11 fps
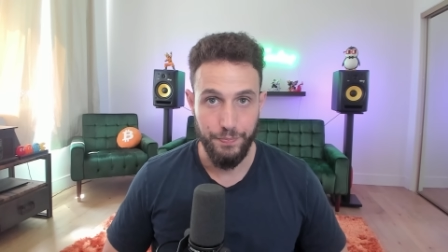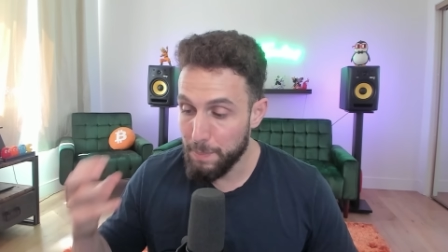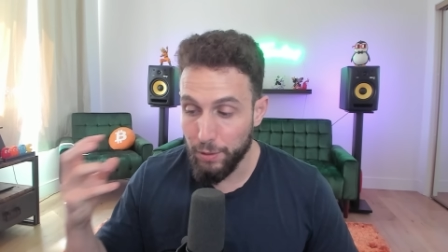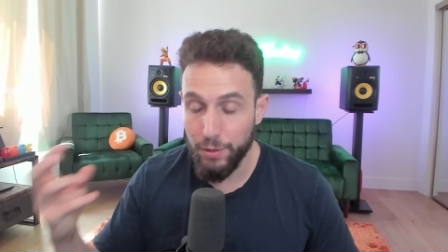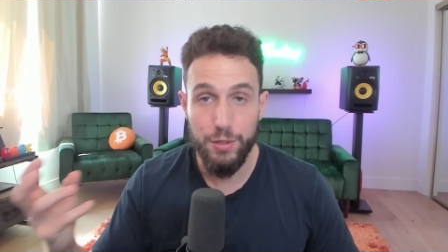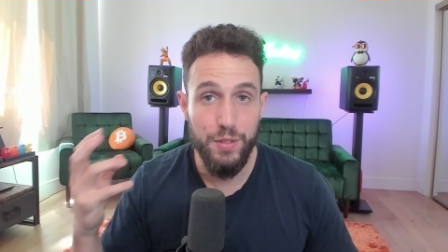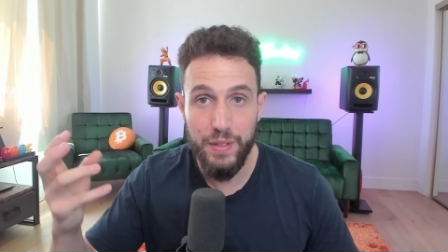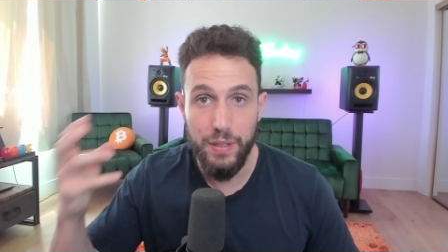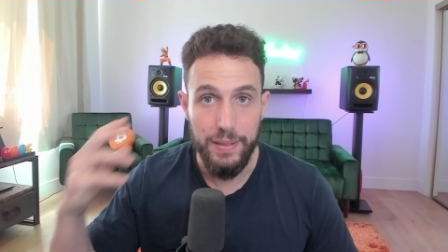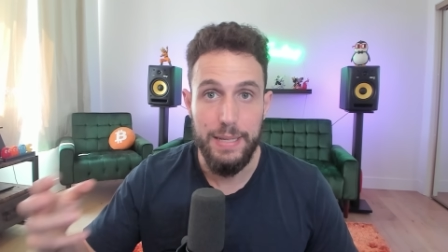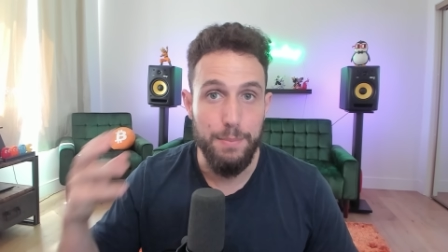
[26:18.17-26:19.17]
The builders
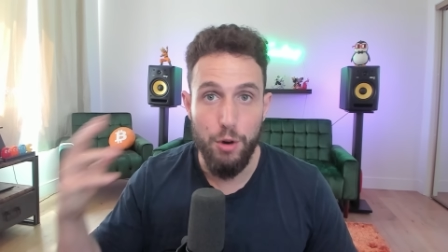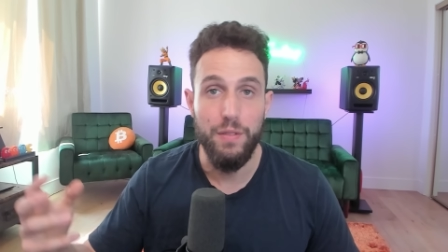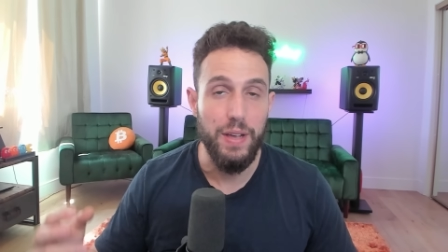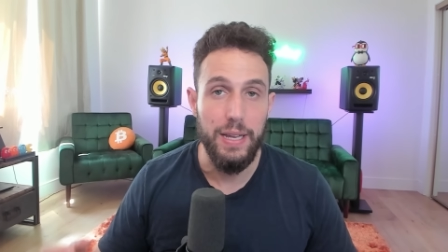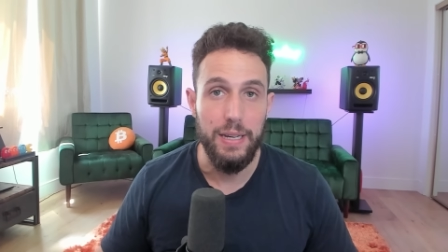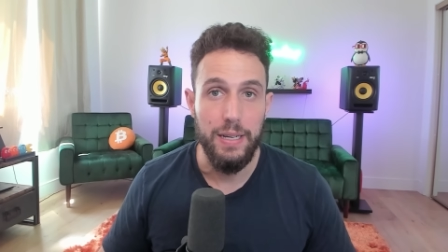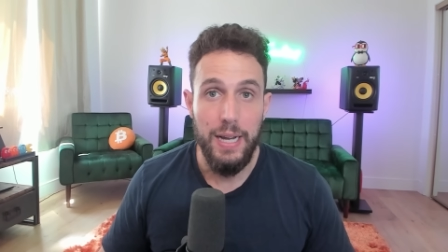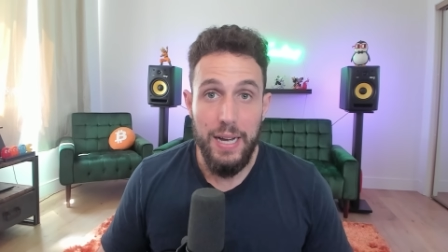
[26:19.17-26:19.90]
feel demotivated.